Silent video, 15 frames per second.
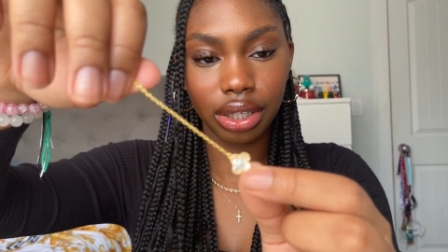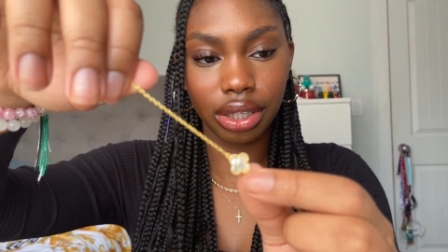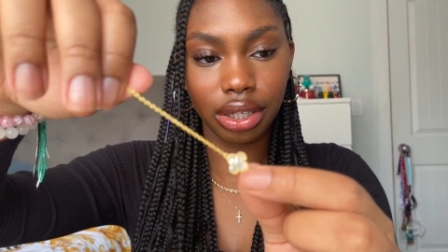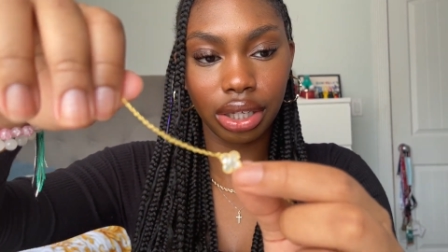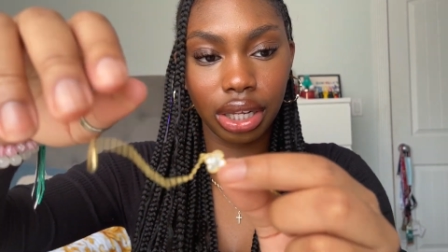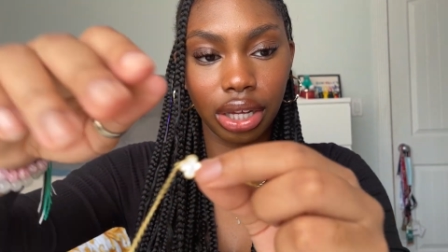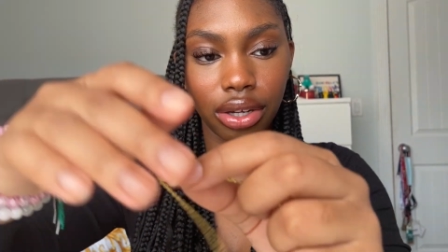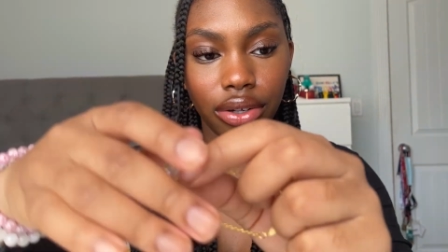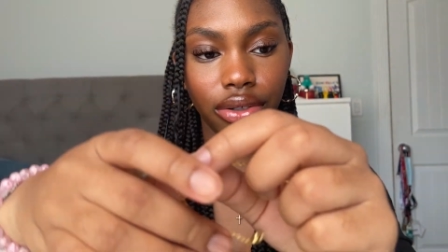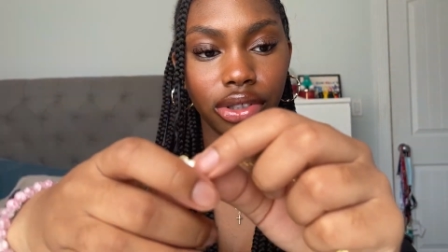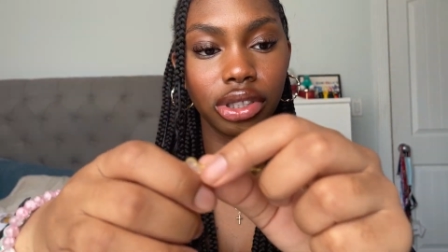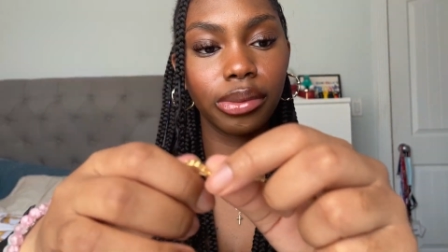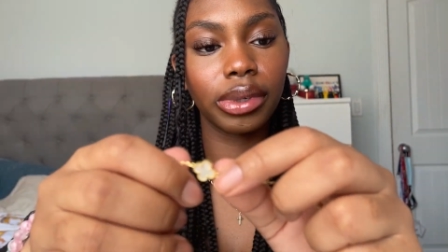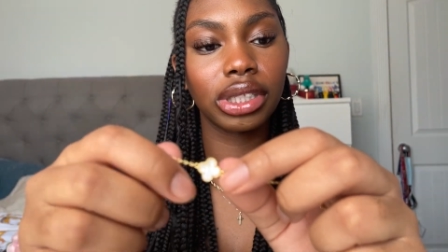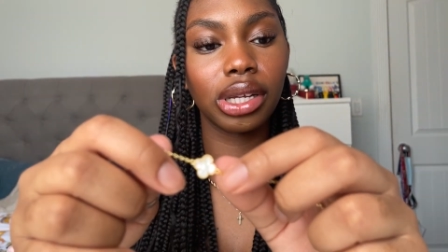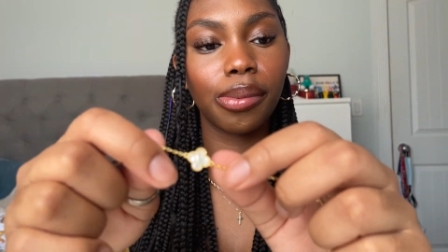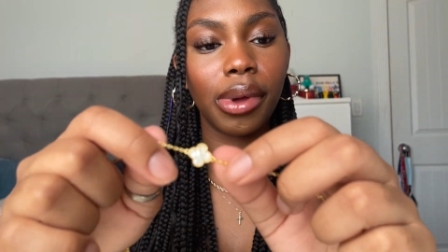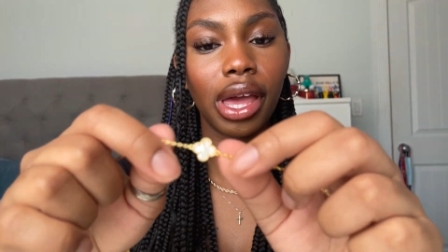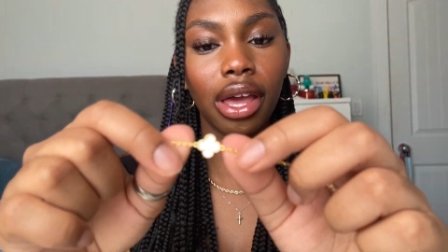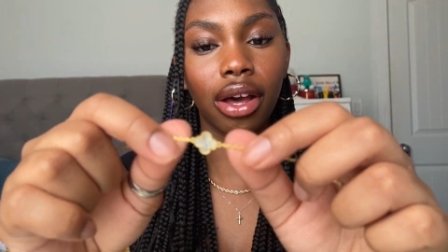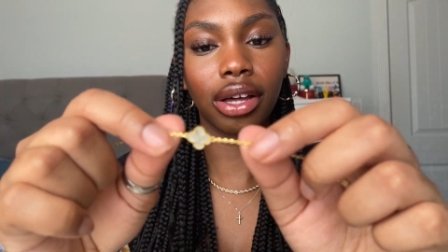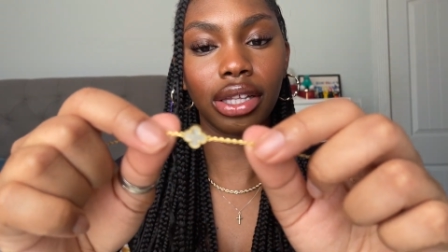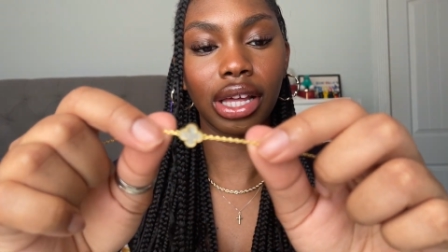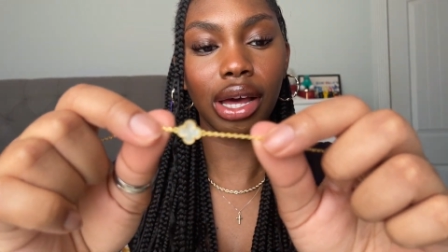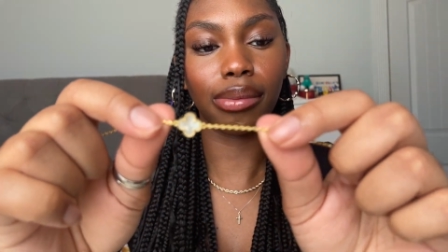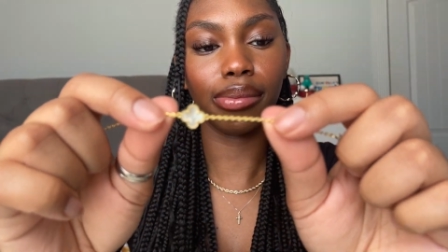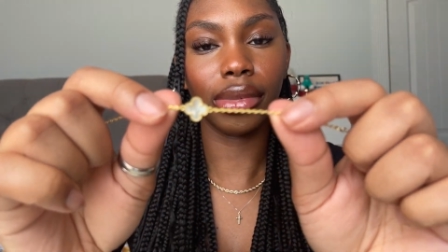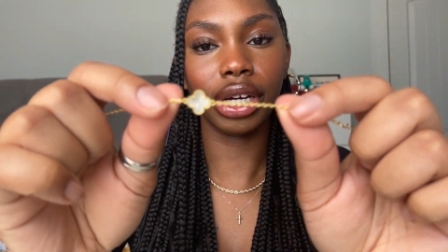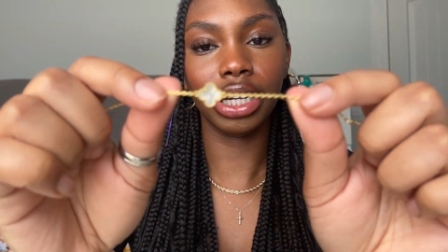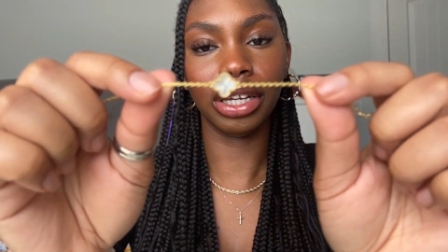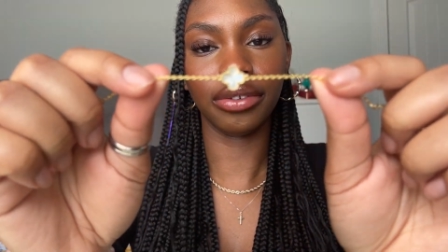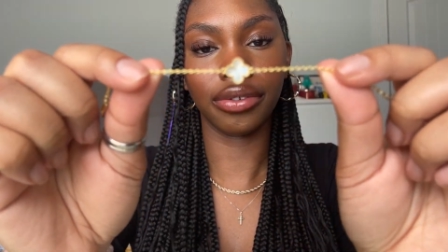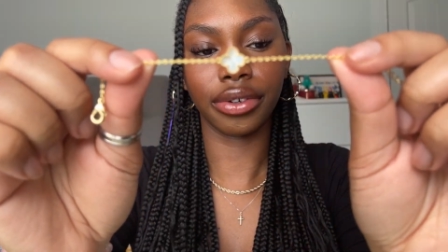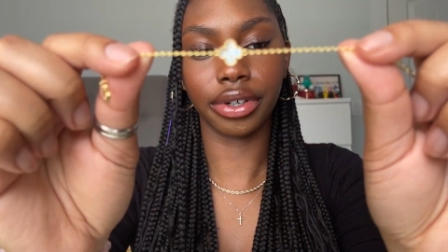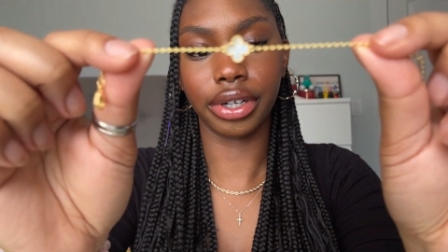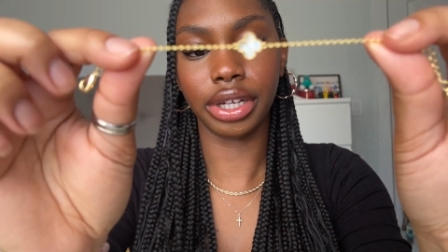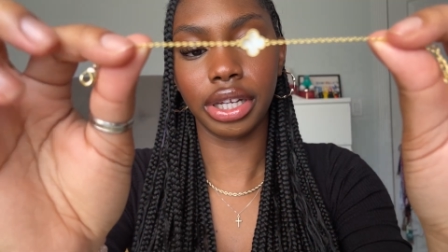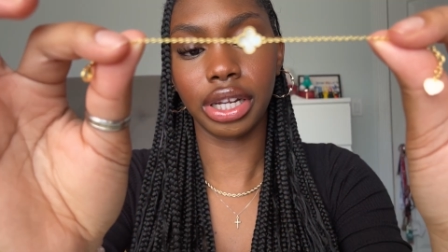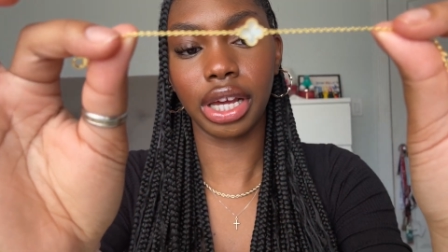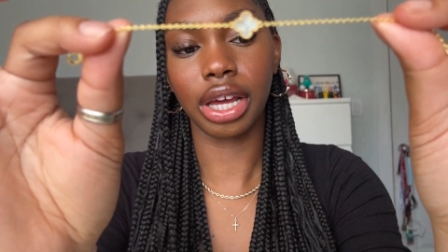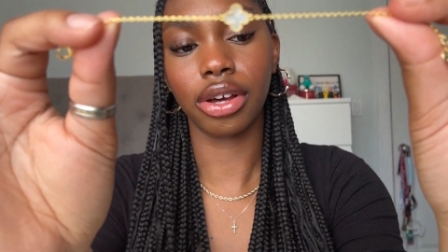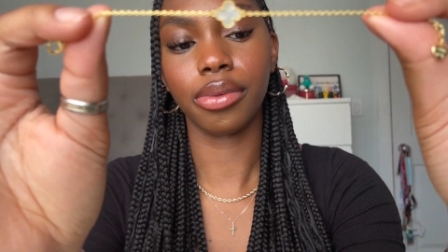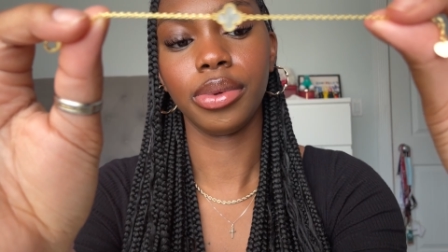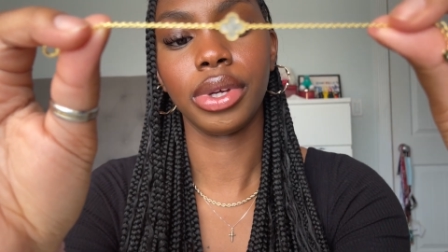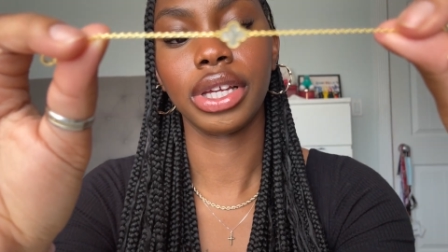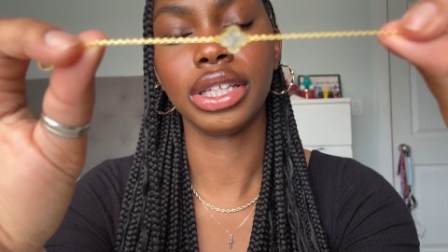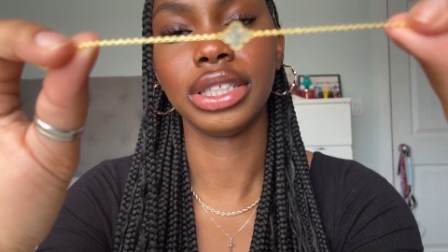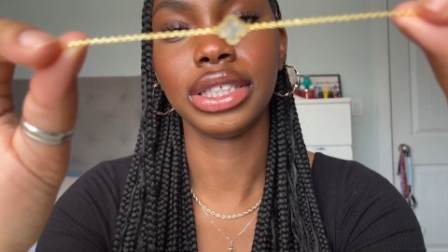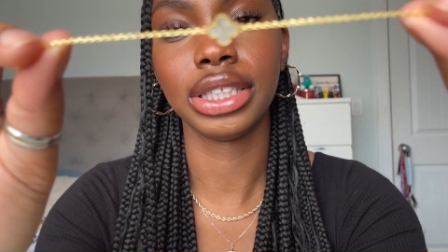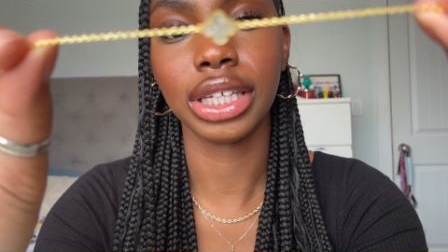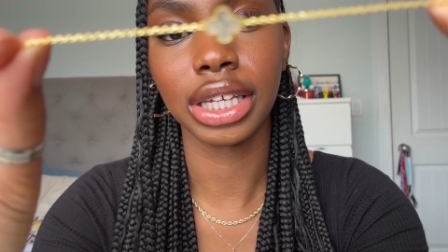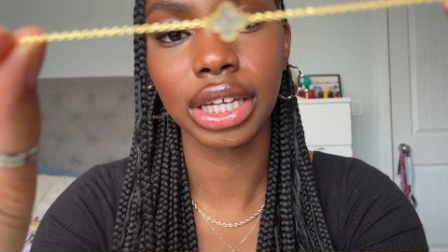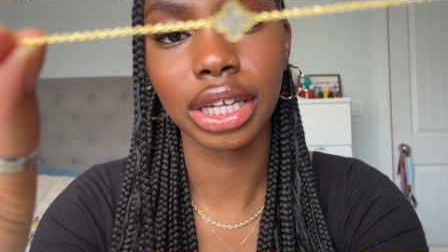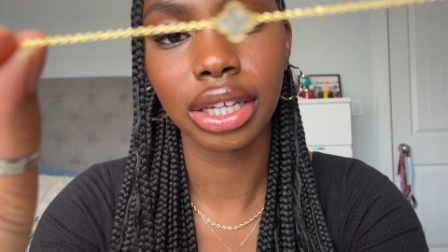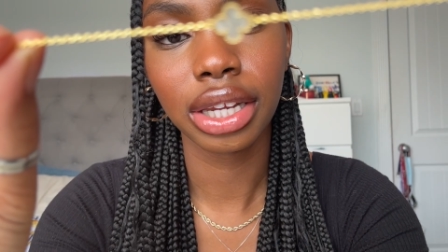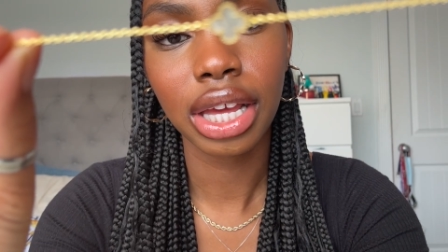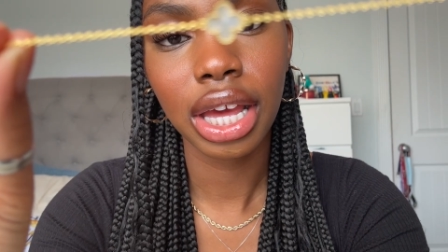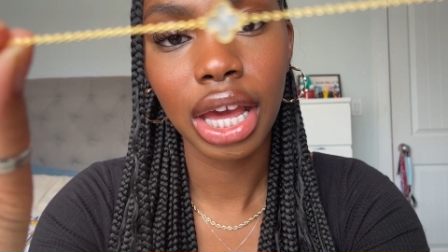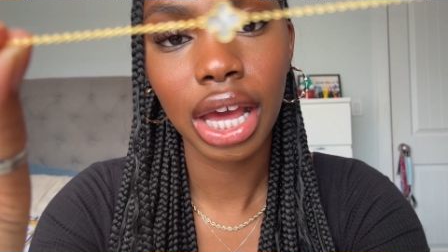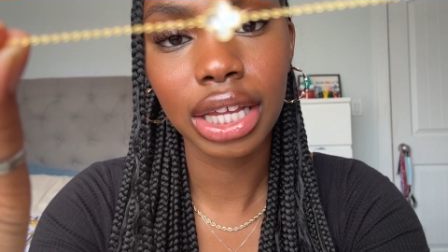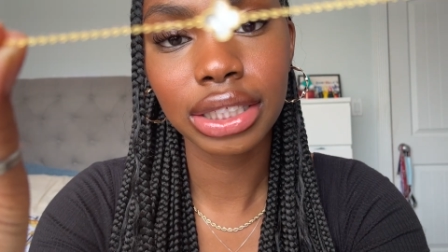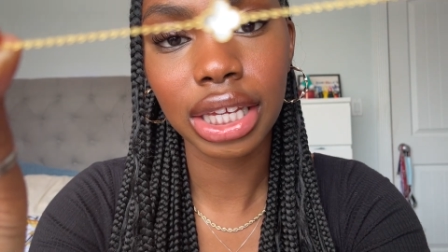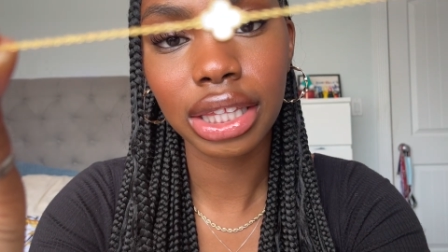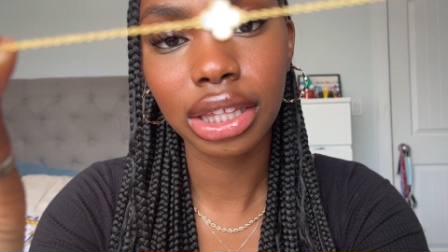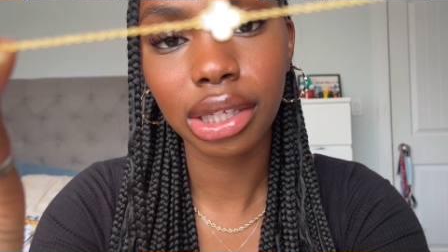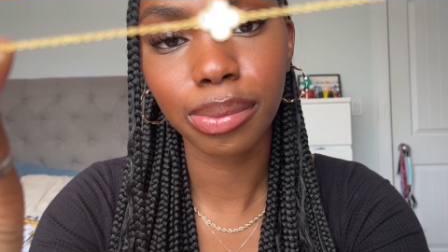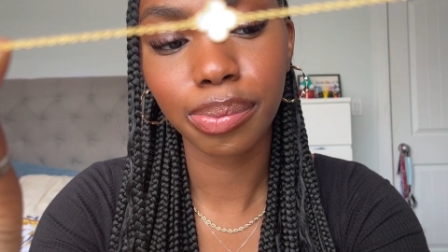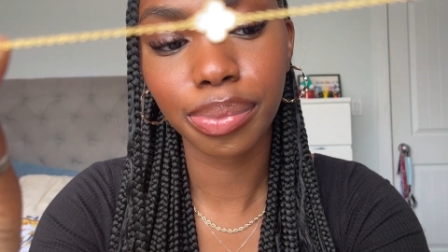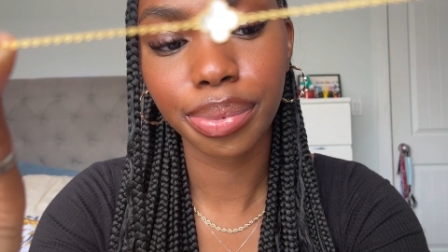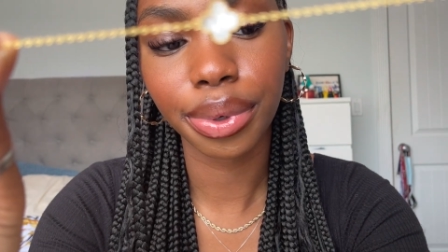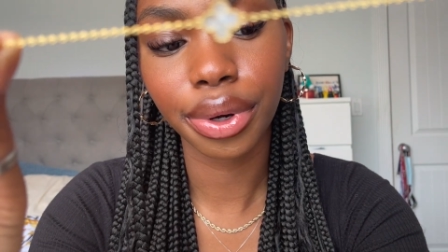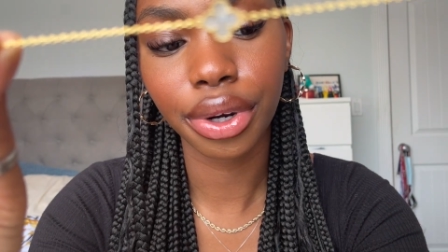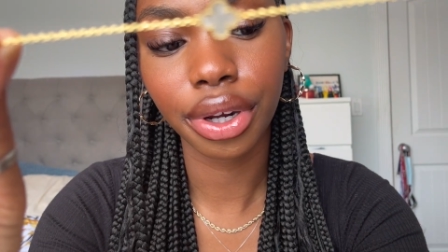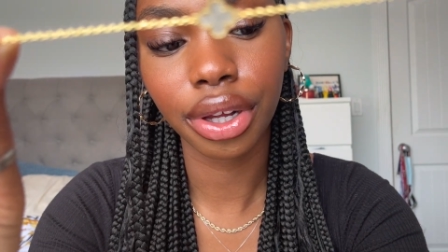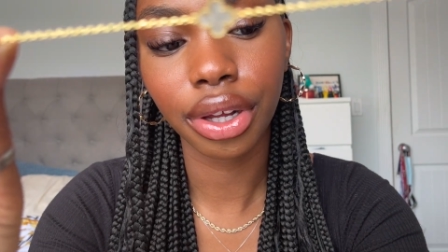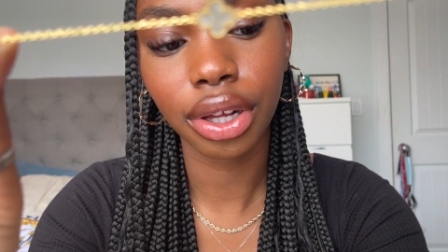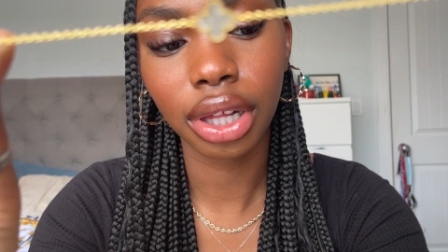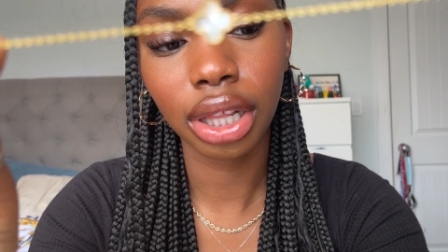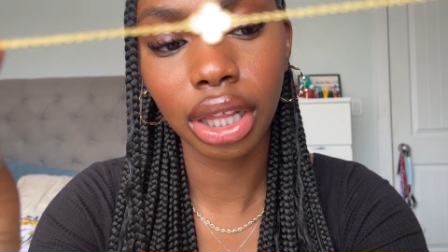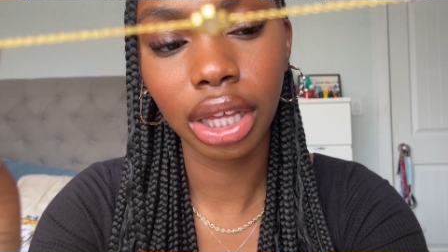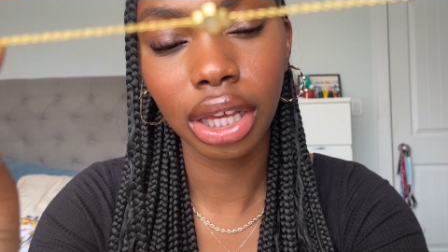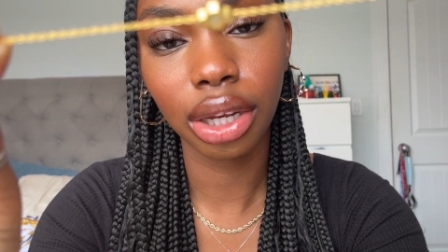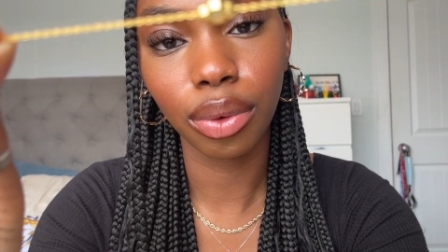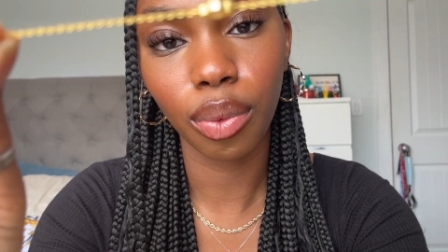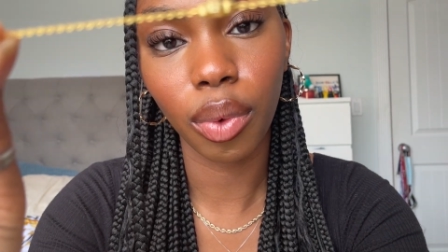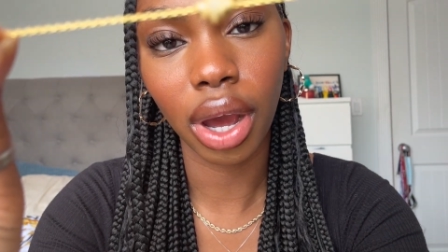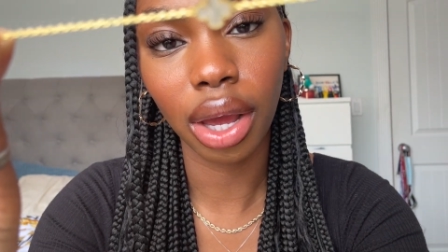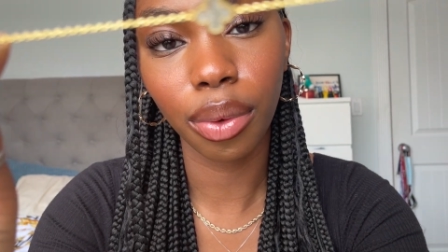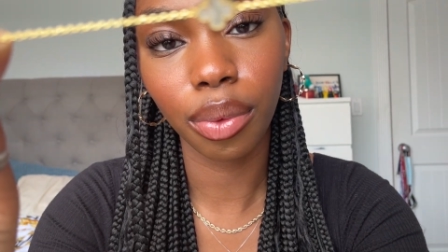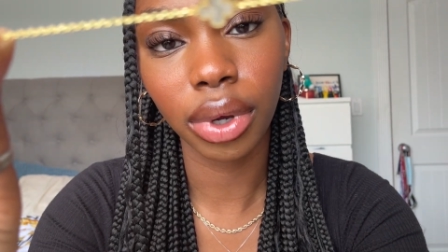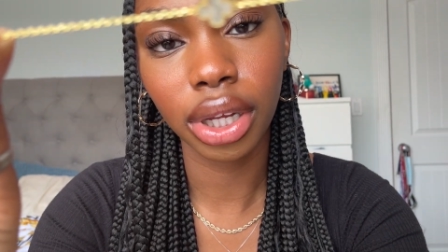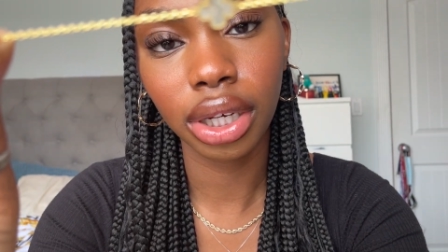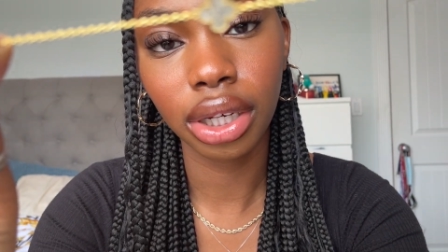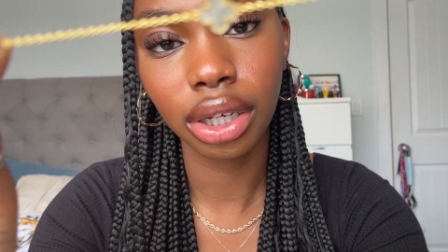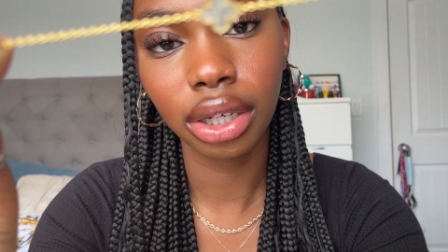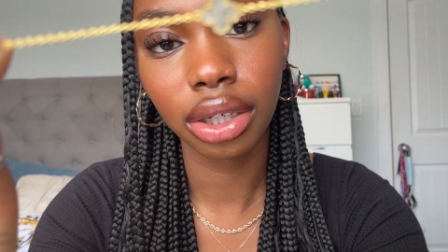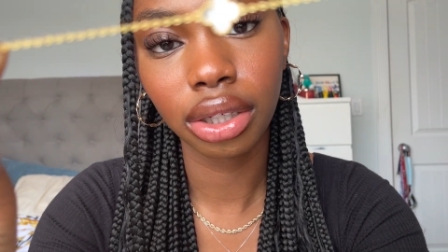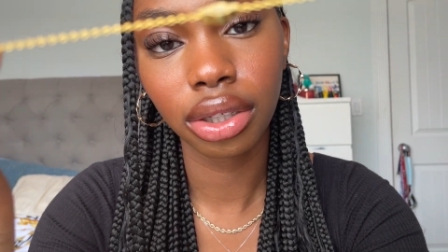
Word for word: Like, who's about to pay all that money for it? I hope you can see it. It's like the pearl clean white one.